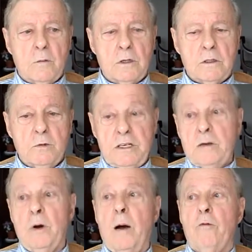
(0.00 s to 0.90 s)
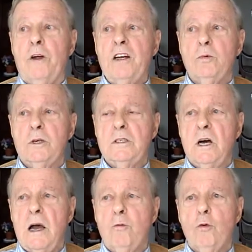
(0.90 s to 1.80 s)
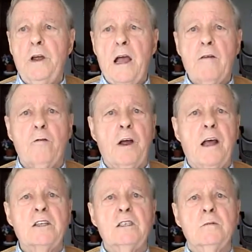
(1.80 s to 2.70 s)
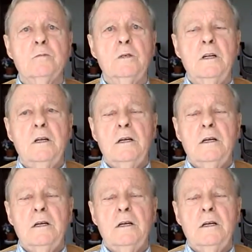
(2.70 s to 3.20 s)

But we did bomb France one time, Royan, France. But